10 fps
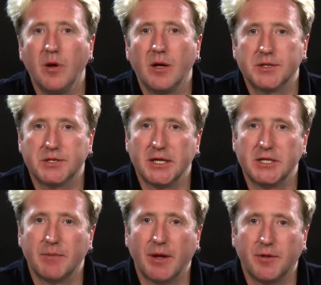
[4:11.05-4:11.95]
static
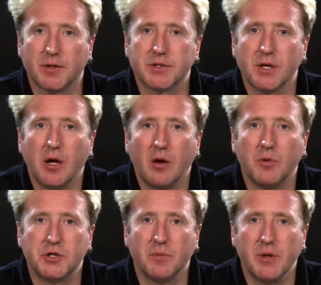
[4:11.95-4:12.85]
methods
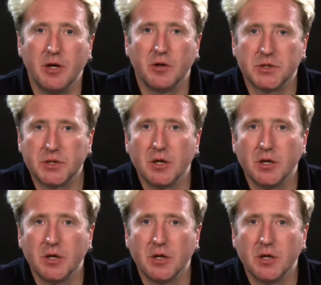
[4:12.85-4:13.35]
which can be used